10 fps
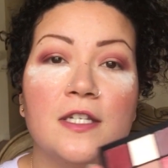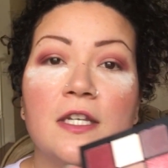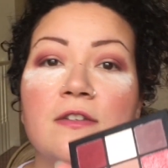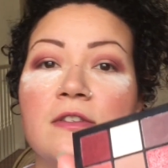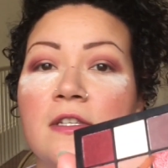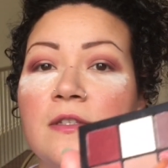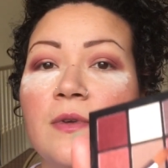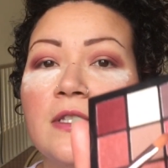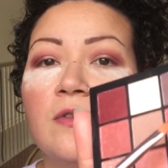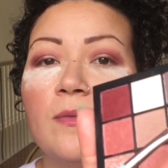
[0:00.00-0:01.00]
to use this
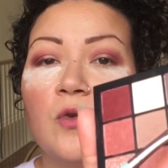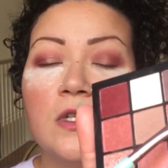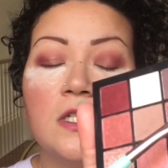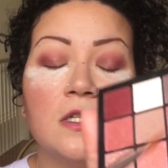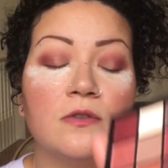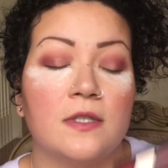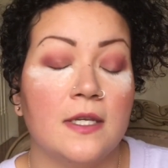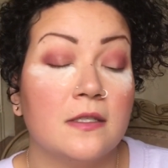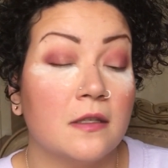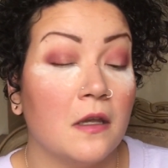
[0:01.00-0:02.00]
one, so I'm going to use
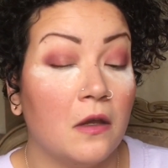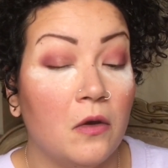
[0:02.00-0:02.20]
this.